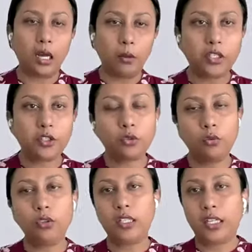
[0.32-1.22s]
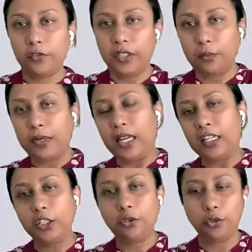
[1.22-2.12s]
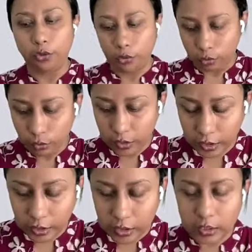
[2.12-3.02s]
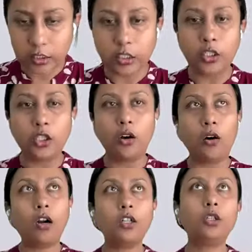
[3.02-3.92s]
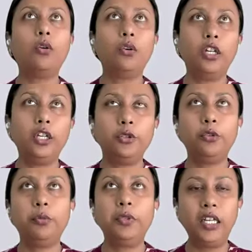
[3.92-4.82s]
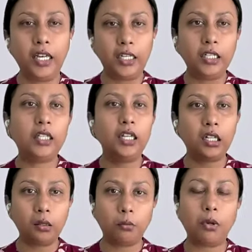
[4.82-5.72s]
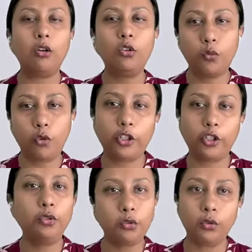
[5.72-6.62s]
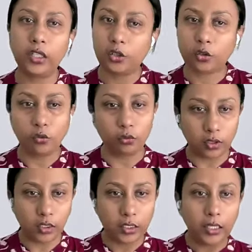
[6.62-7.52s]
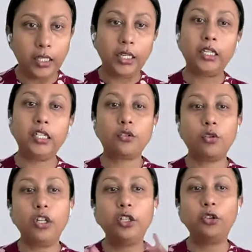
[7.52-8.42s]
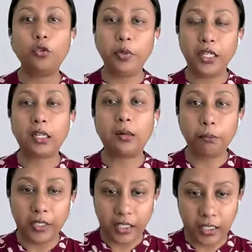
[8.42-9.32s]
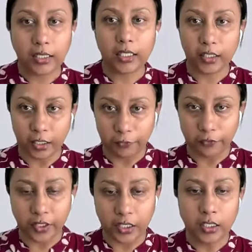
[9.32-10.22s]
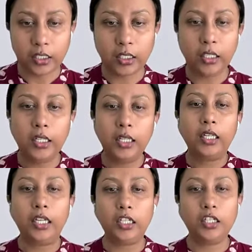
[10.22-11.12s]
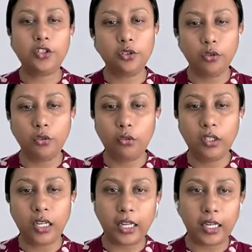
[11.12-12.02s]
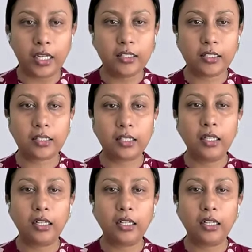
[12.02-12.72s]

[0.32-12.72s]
summer school that we are planning to do is not going to be anything about what you do in school. It is going to be completely different. It is known as